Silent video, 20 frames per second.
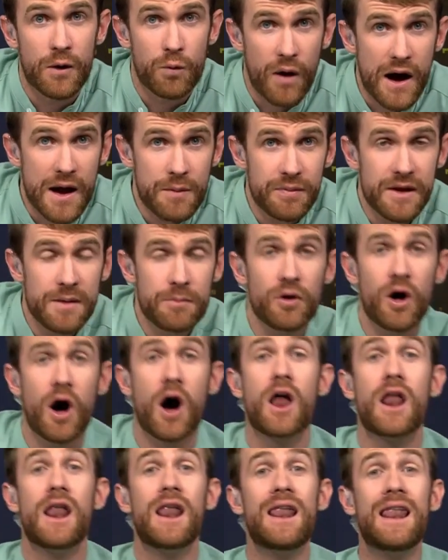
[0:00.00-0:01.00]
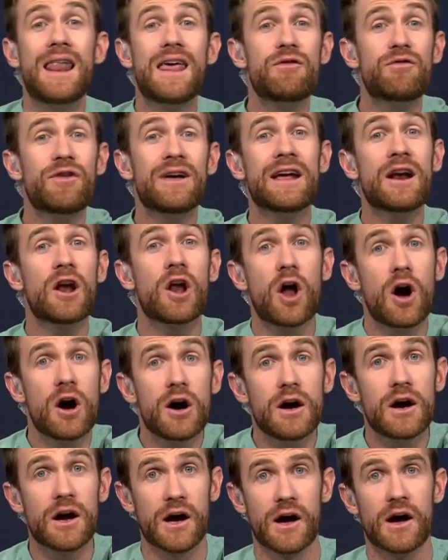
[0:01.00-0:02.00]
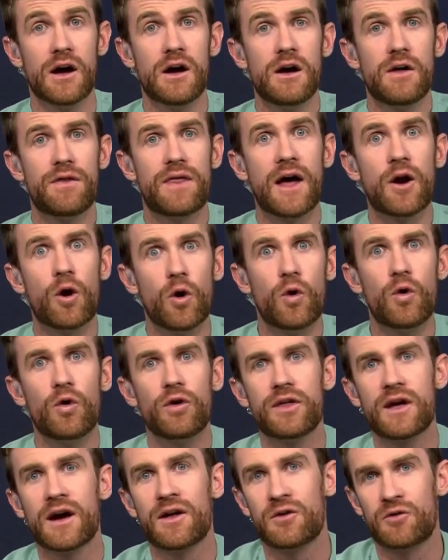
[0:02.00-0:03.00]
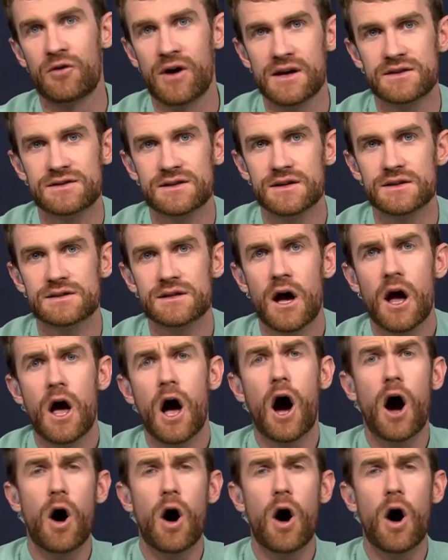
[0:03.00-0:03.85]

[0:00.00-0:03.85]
that white people are living longer than all the other races,